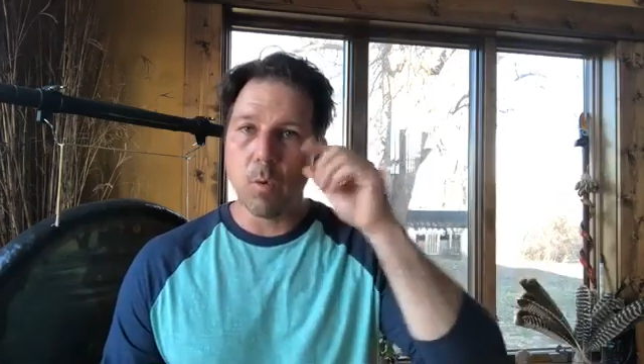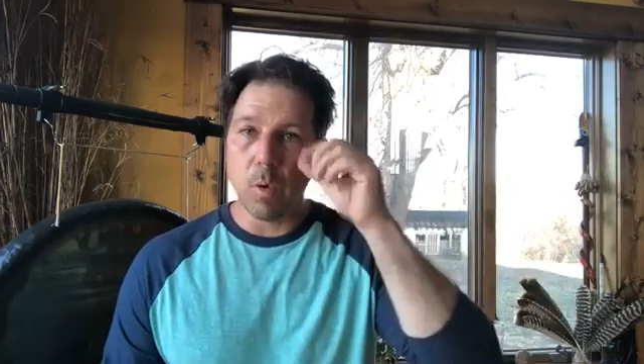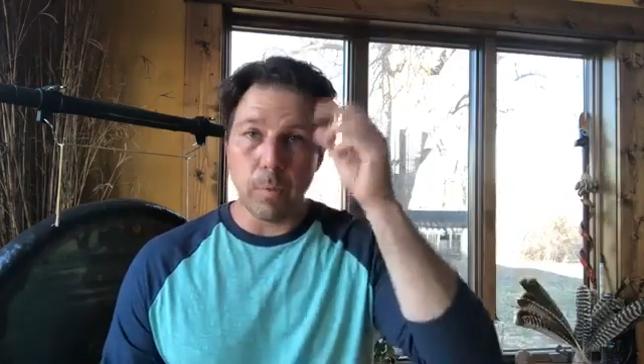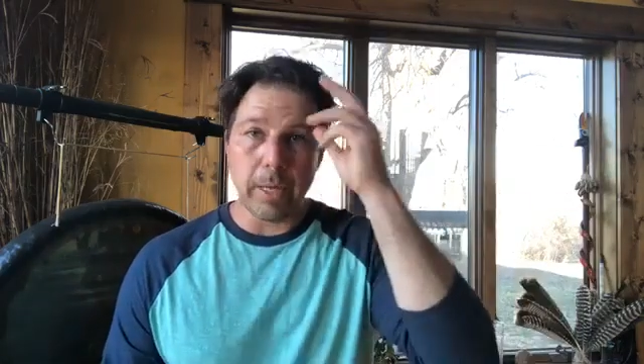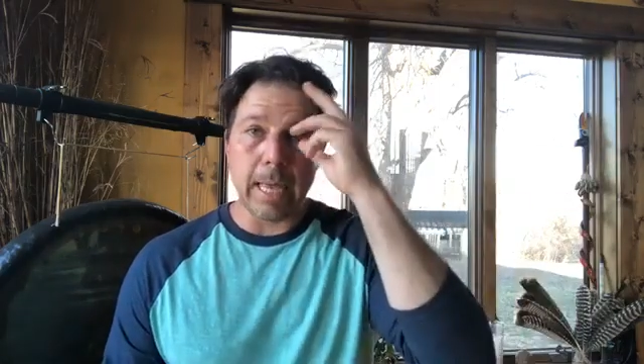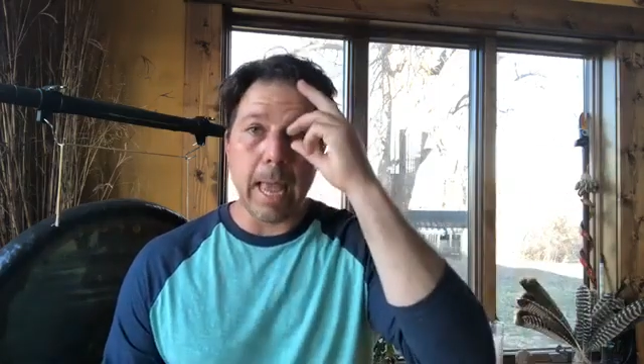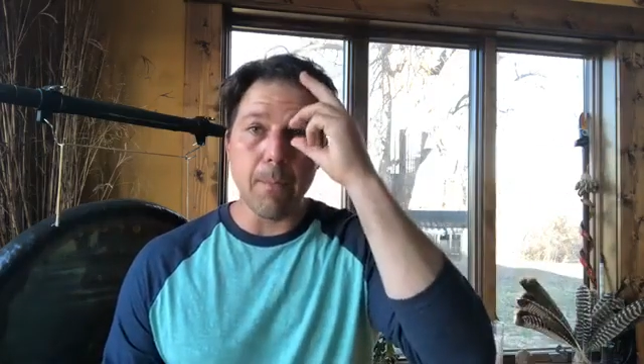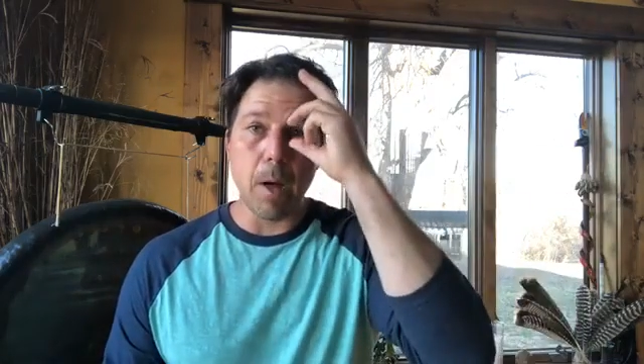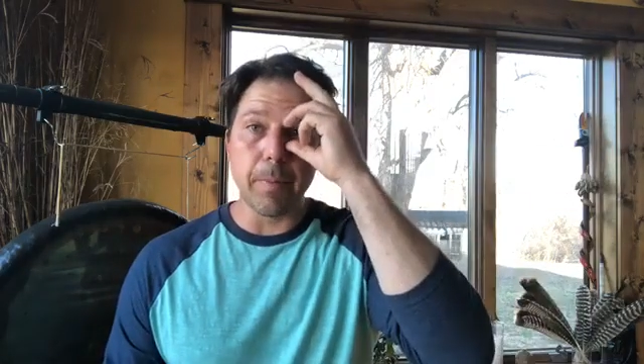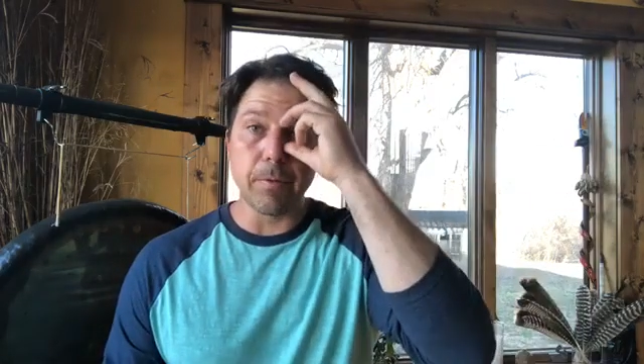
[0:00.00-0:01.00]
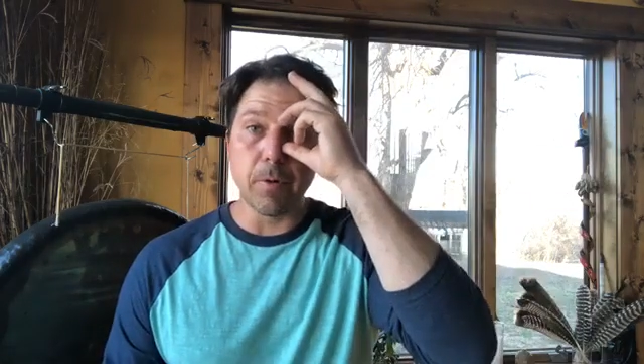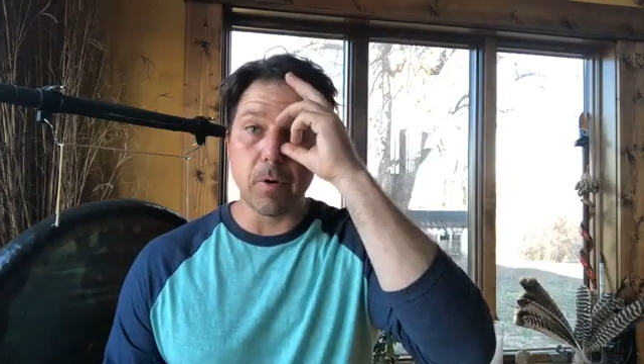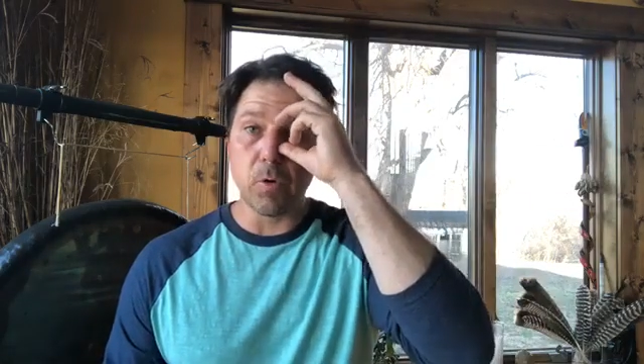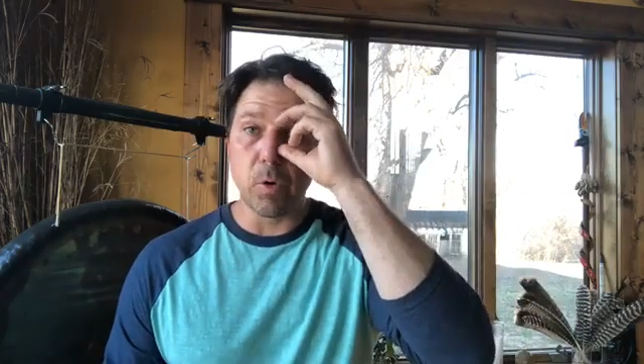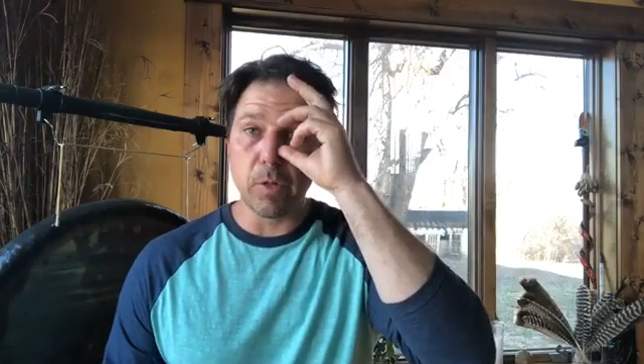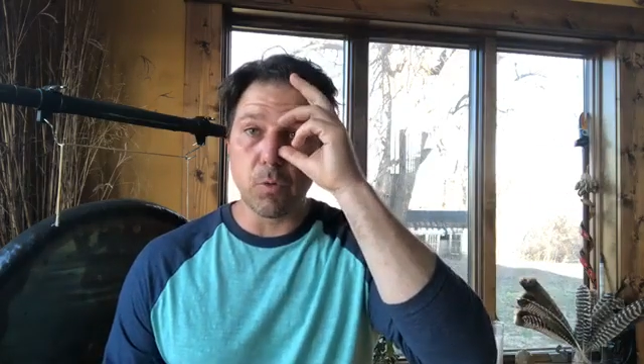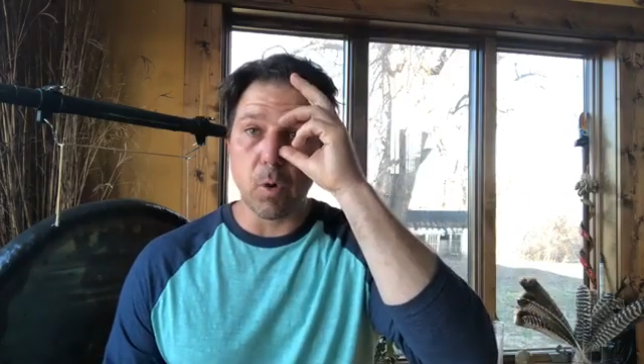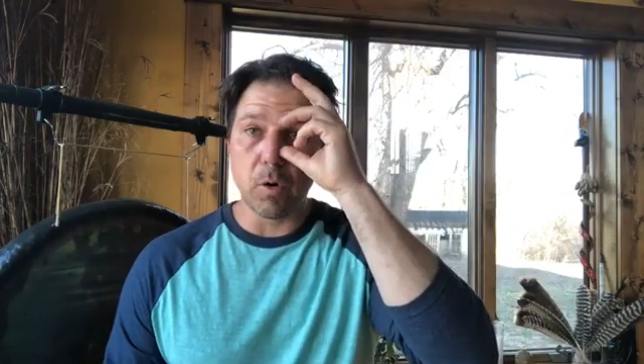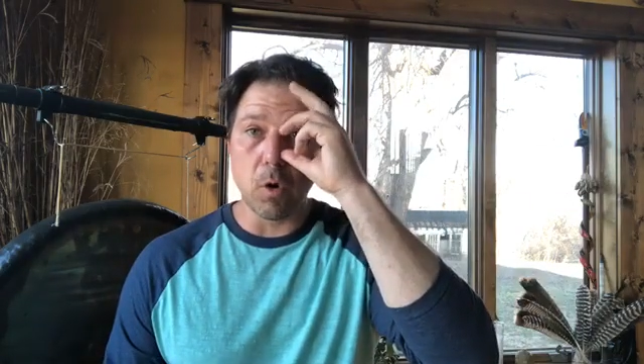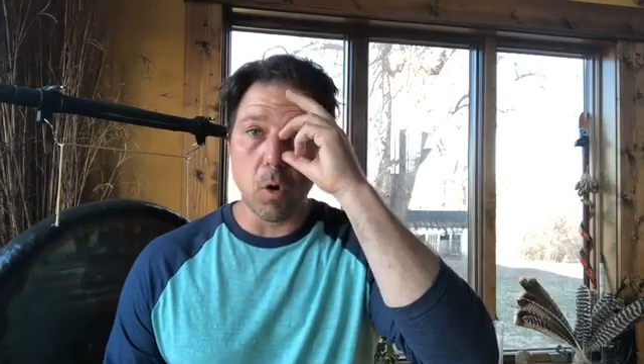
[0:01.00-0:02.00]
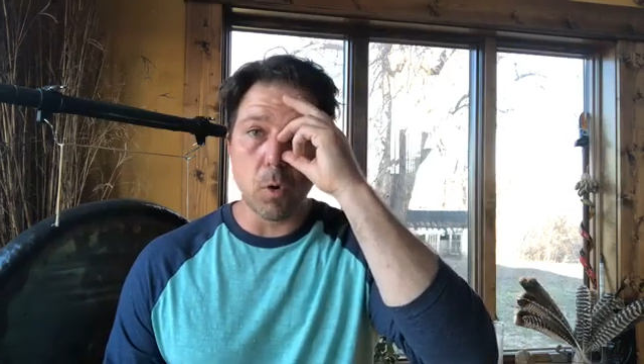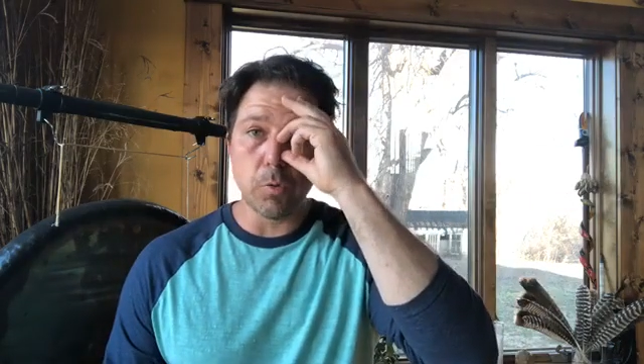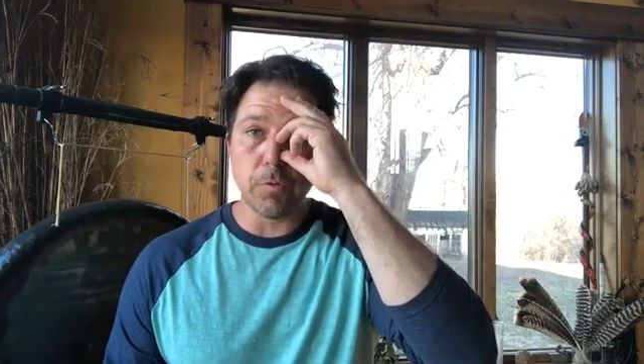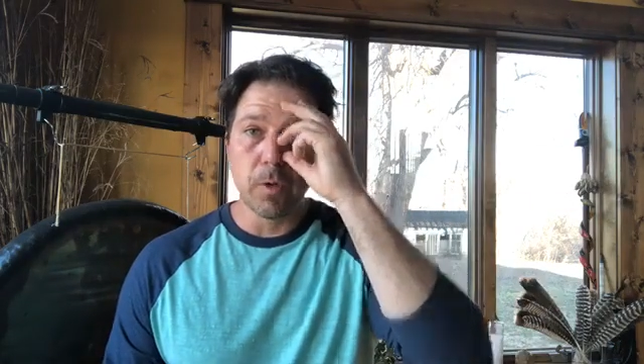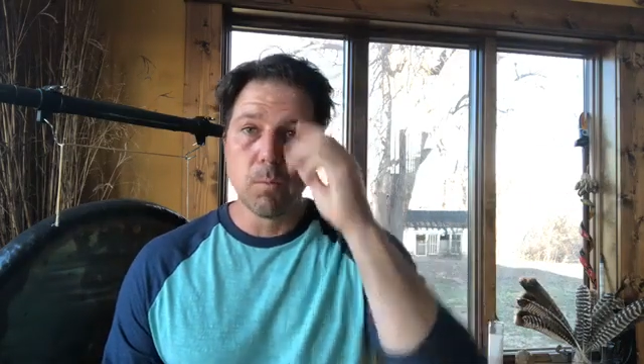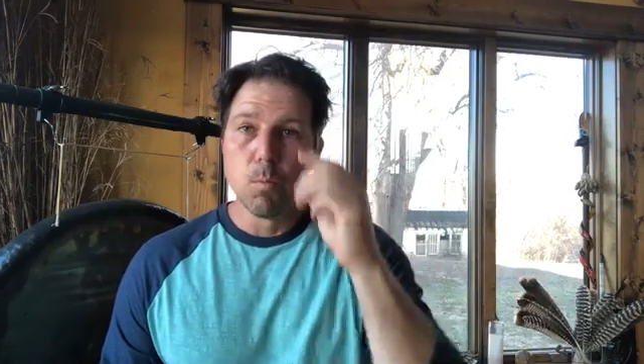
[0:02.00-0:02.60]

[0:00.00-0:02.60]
when we came up and started doing it through our nose.